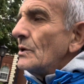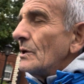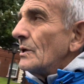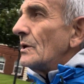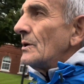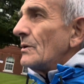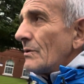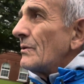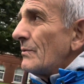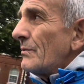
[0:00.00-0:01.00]
Uh,
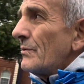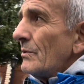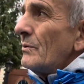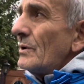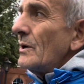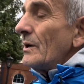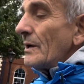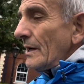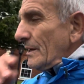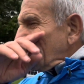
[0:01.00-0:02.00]

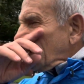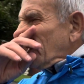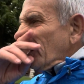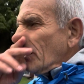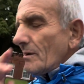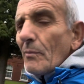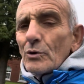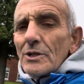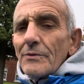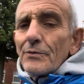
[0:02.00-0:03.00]
and uh,
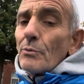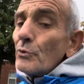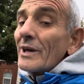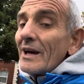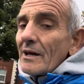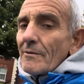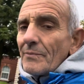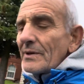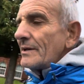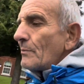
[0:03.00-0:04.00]
mostly from UK
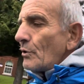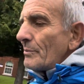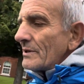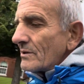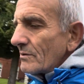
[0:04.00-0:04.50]
in the moment